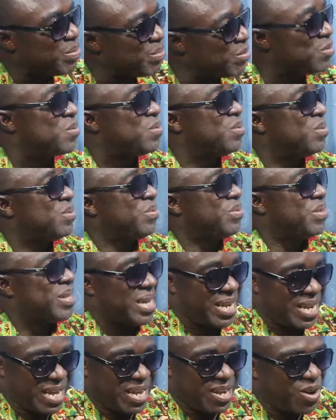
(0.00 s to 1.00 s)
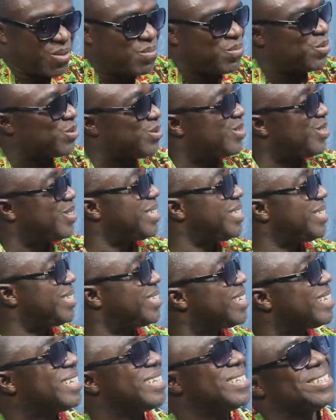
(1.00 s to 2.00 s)
people, and then I'm going to
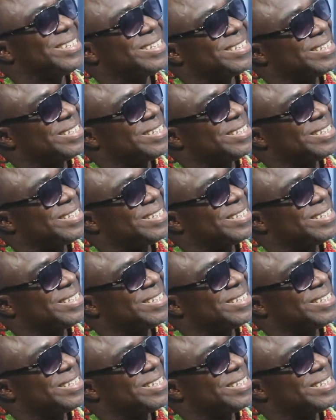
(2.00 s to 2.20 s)
say,